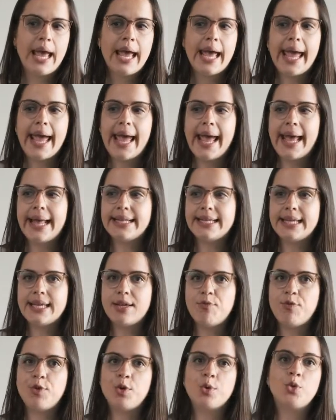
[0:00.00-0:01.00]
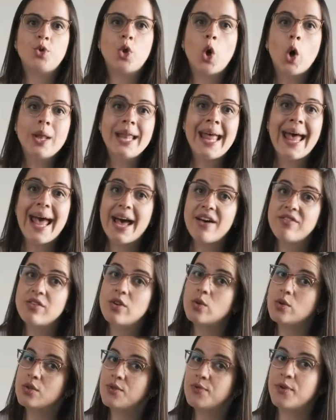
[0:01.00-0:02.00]
And if you don't have
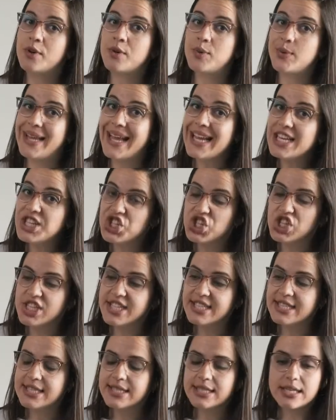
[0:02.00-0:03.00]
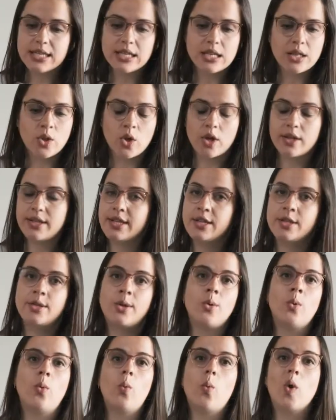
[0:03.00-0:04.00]
good foundations, nothing
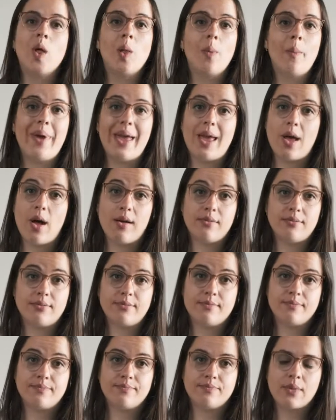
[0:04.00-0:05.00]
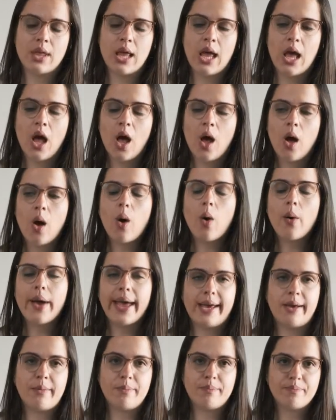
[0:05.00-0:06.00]
new will pay off.
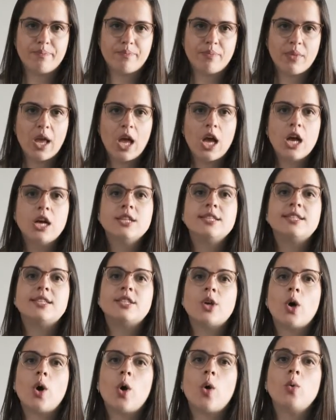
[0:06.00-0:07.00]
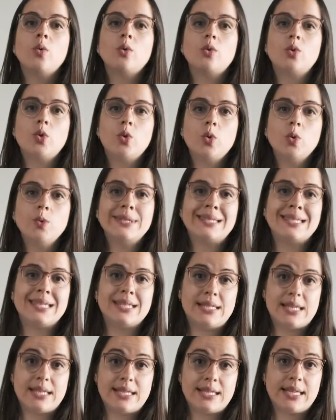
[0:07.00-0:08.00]
Okay, so 2
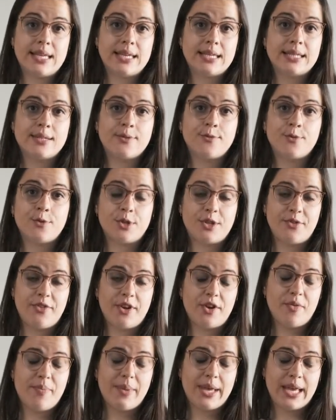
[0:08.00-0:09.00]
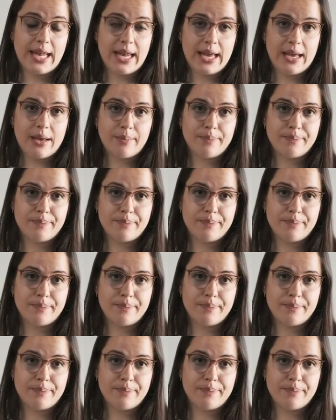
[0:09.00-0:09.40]
statistics for the very beginning.